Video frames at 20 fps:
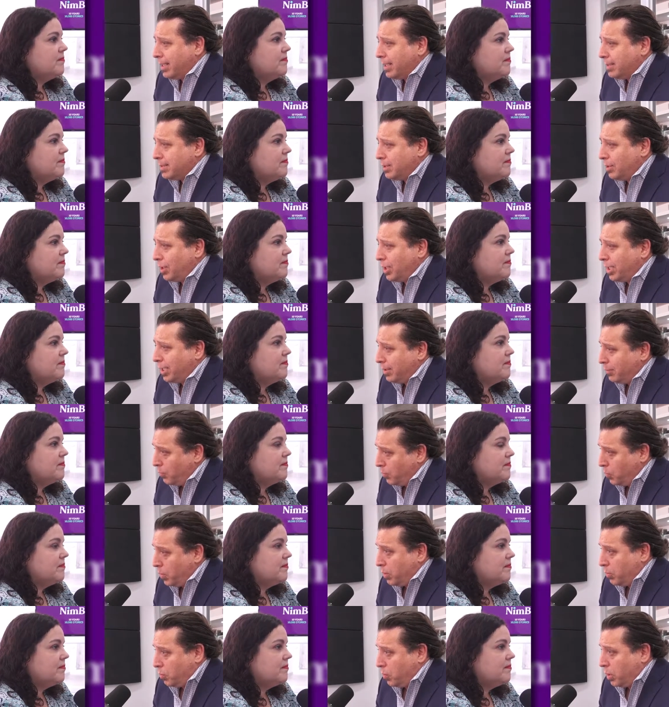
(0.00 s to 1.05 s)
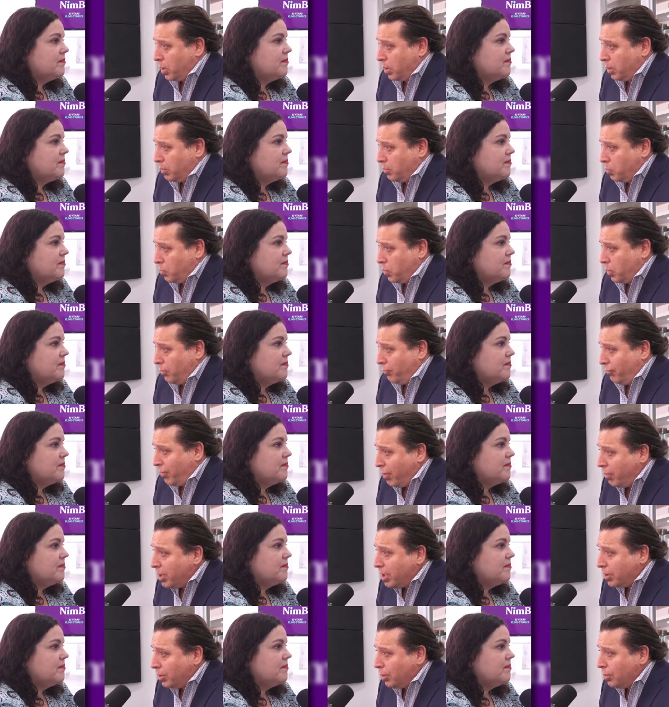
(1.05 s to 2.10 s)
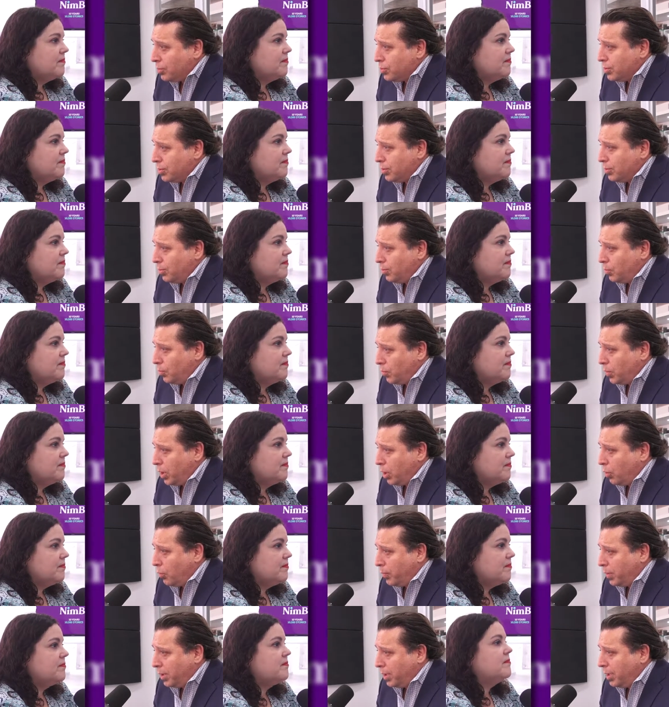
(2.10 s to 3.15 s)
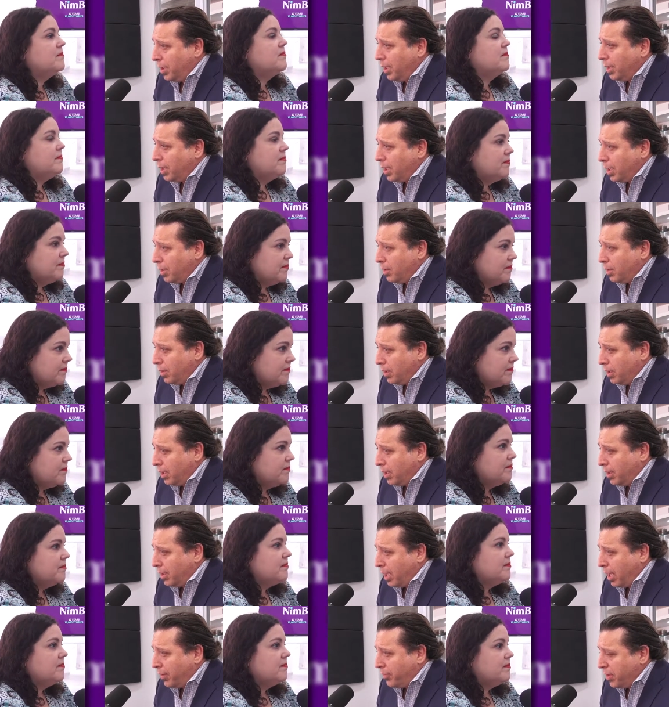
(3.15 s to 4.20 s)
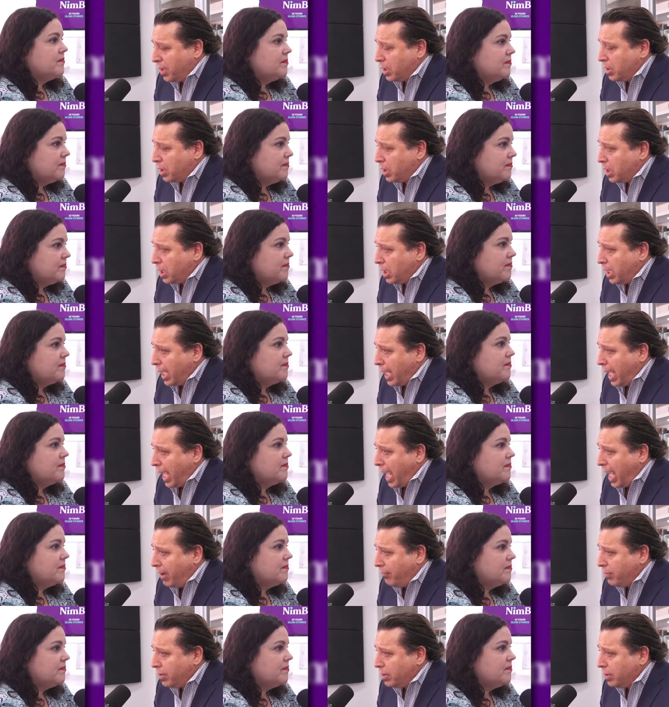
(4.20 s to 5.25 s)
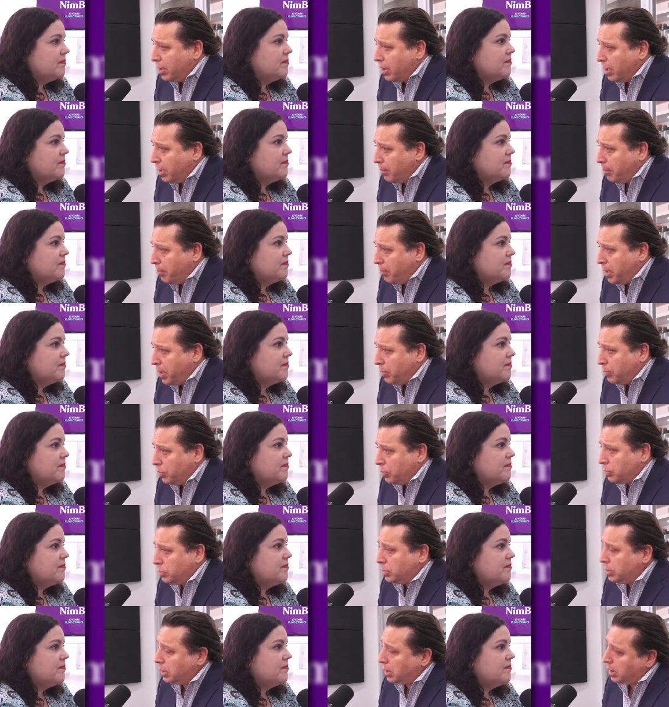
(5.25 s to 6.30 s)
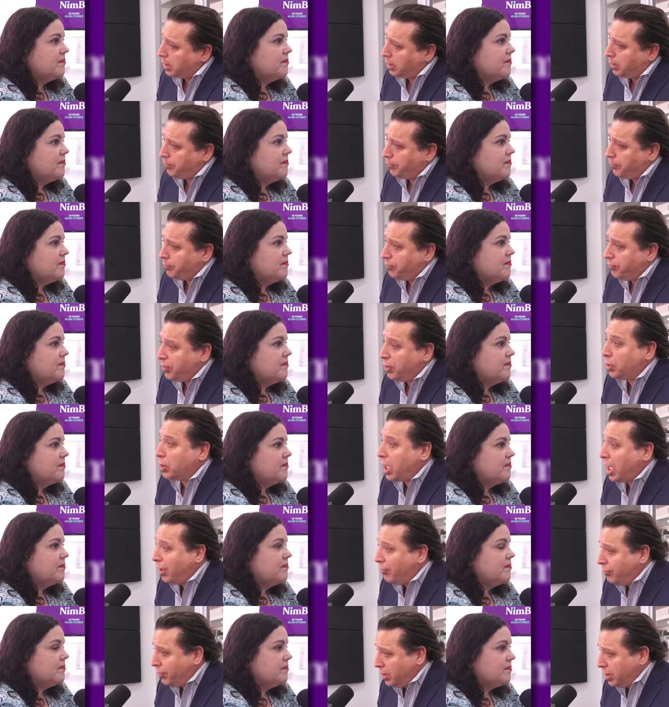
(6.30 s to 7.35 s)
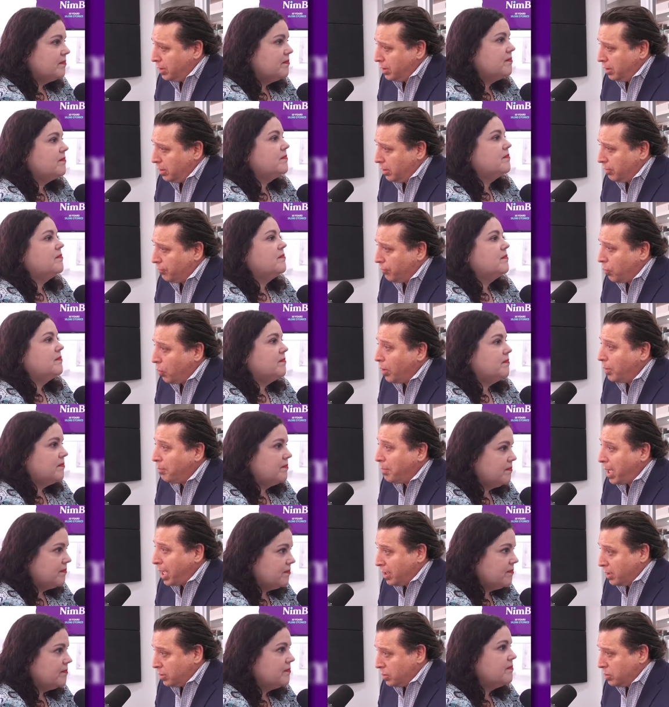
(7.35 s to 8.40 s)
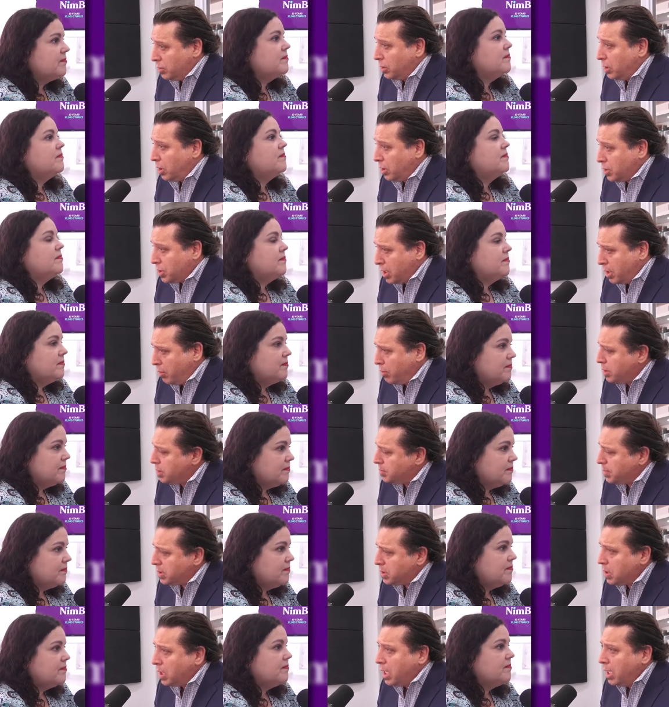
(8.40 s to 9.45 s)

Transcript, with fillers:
Speaker 1: certainly we're, we're we're, very close to reopening, and and and I think having people um, feel confident of going back into large areas because